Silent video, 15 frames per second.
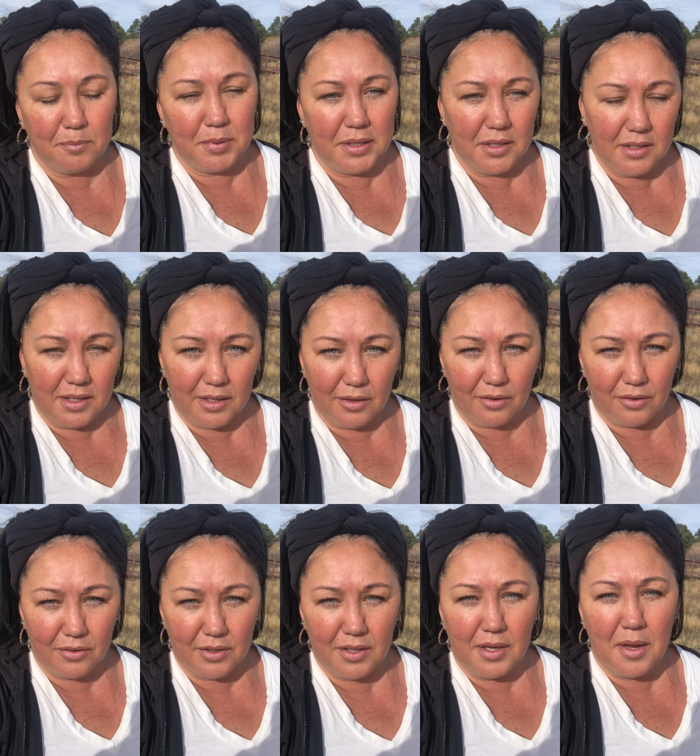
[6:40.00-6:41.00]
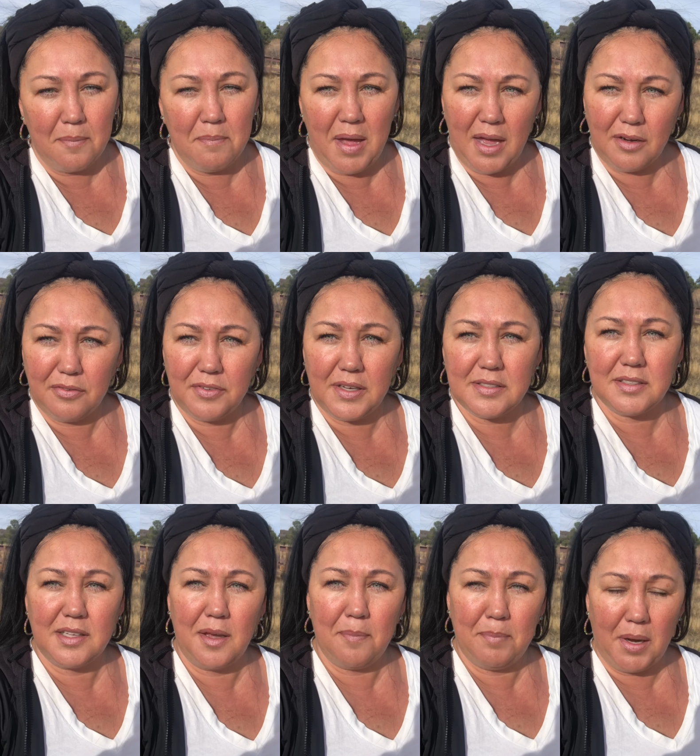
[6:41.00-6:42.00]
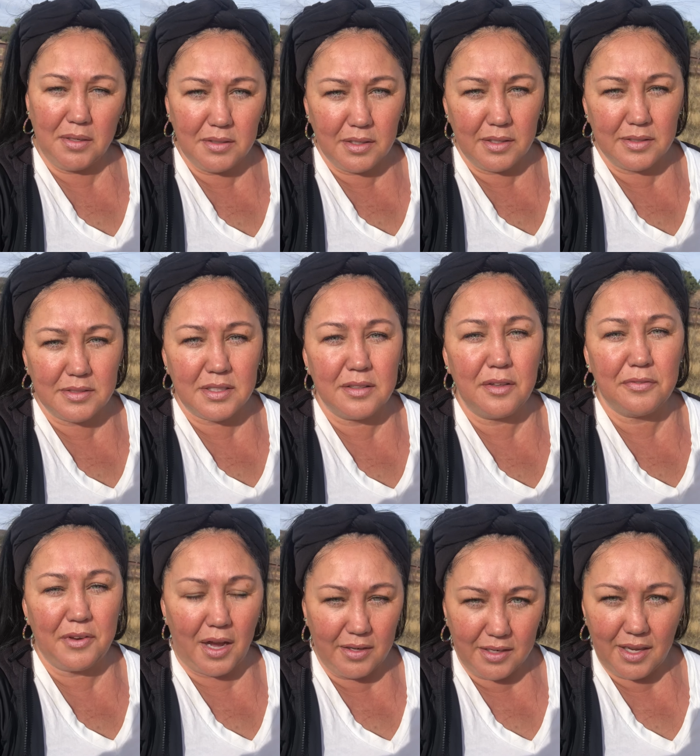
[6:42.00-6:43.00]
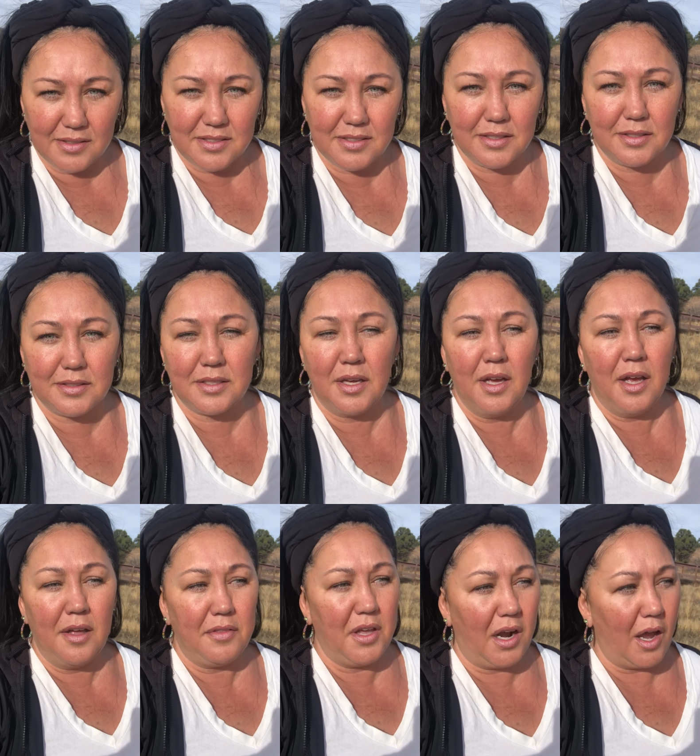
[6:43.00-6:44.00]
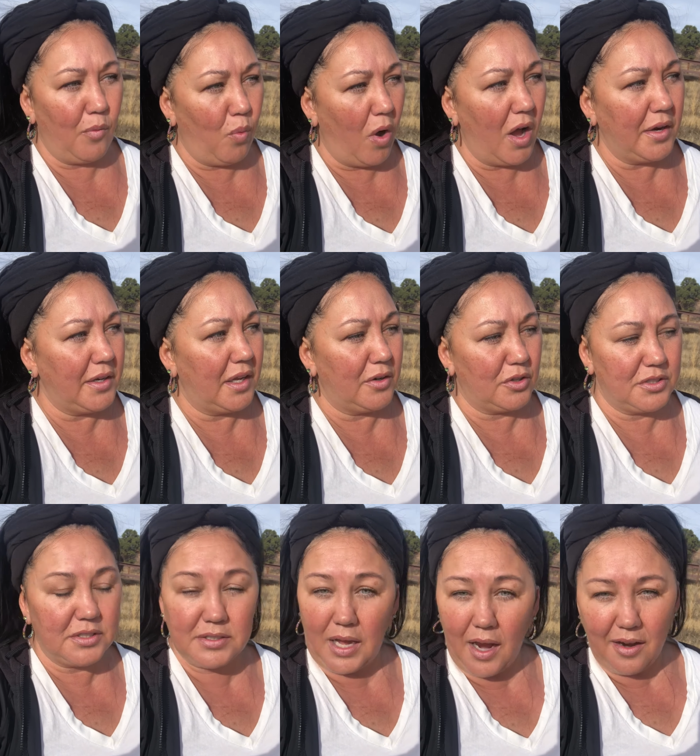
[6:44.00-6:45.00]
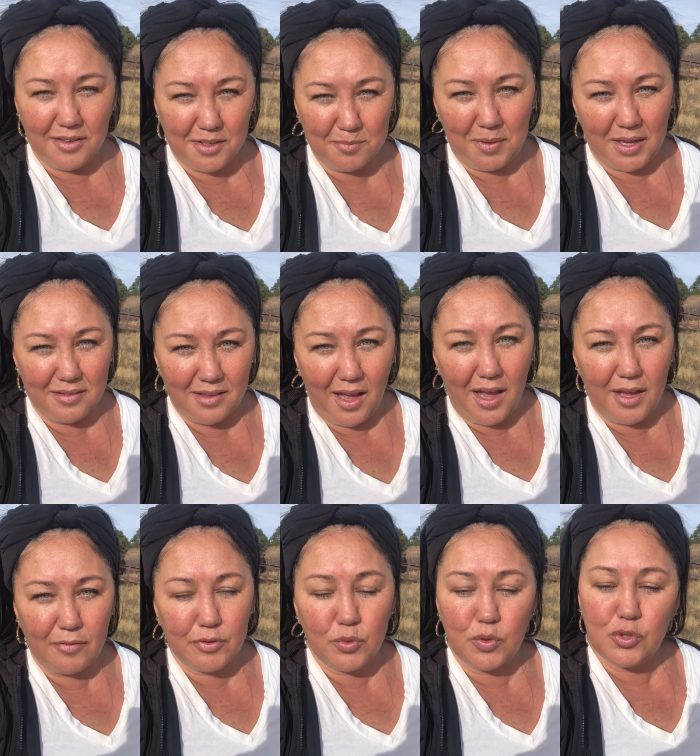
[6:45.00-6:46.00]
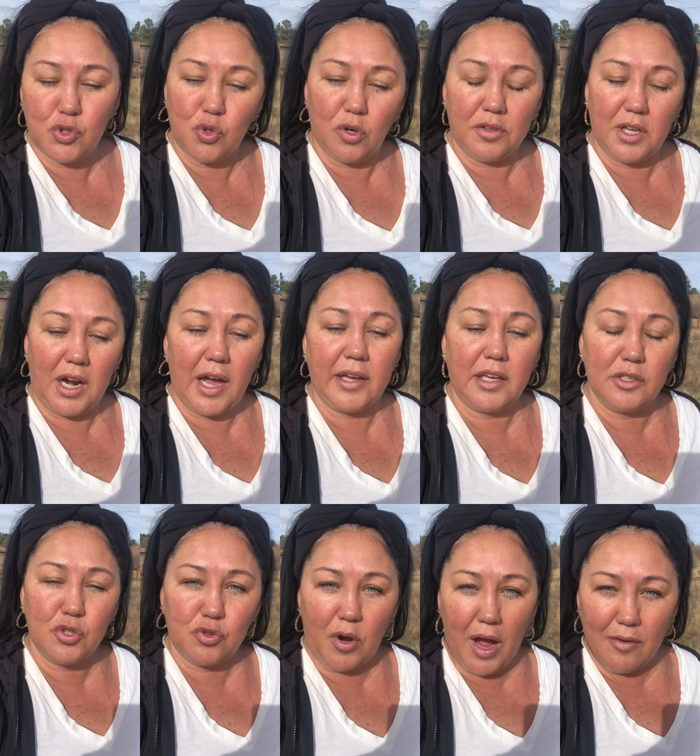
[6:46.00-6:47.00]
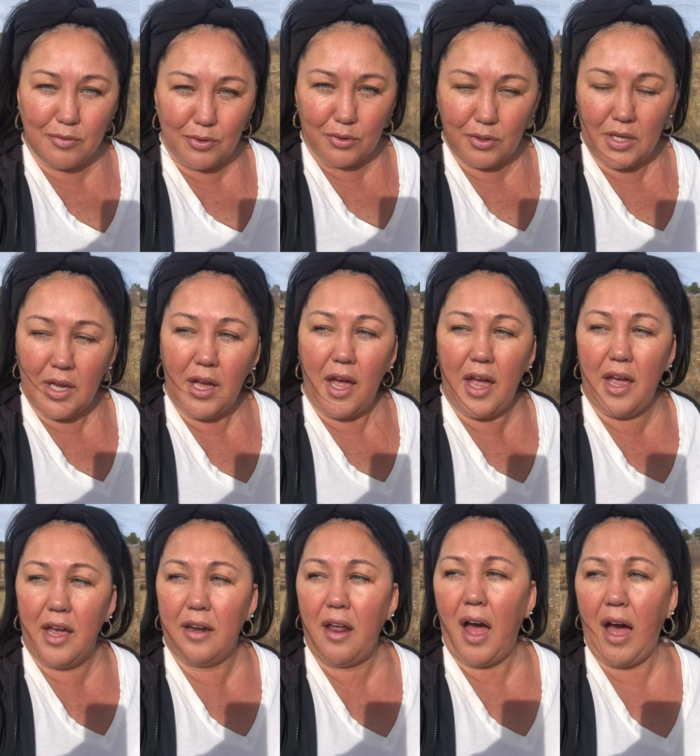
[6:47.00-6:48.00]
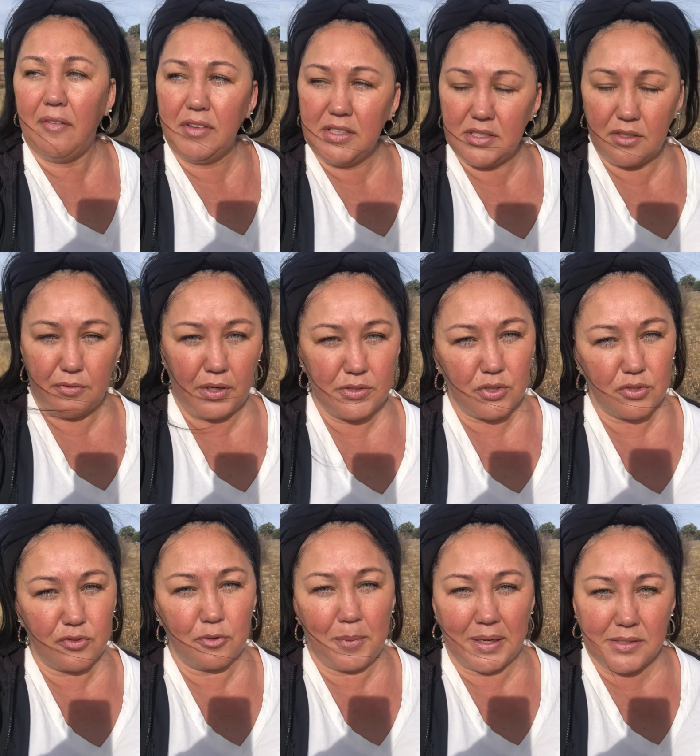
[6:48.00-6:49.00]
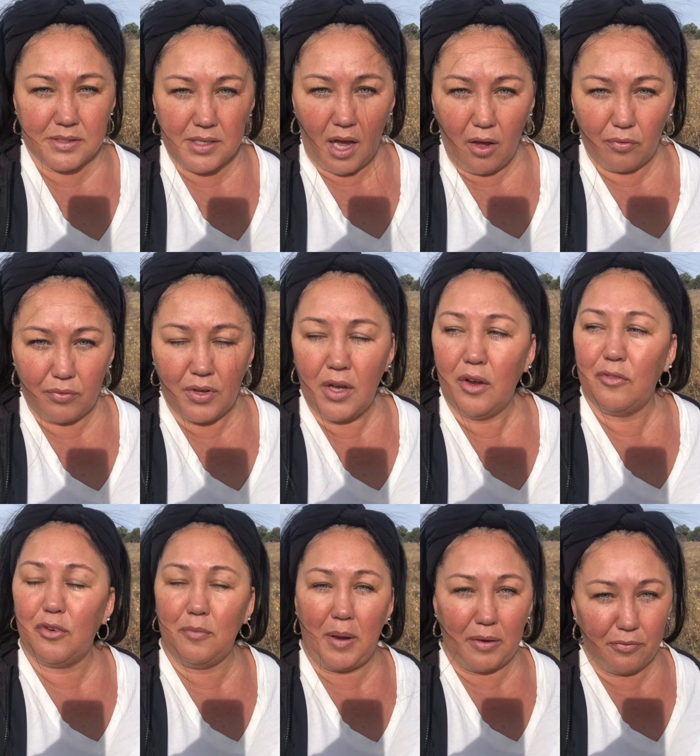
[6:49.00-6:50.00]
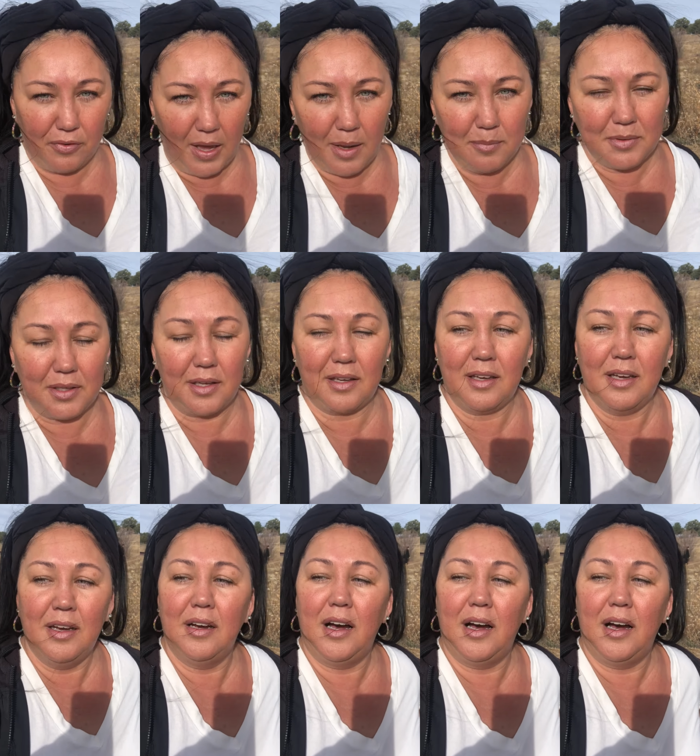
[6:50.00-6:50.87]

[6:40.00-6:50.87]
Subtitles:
being here, manifest the abundance and the finances that I wanted or desired in my life, to ensure that I can travel and have these adventures for myself, for my family,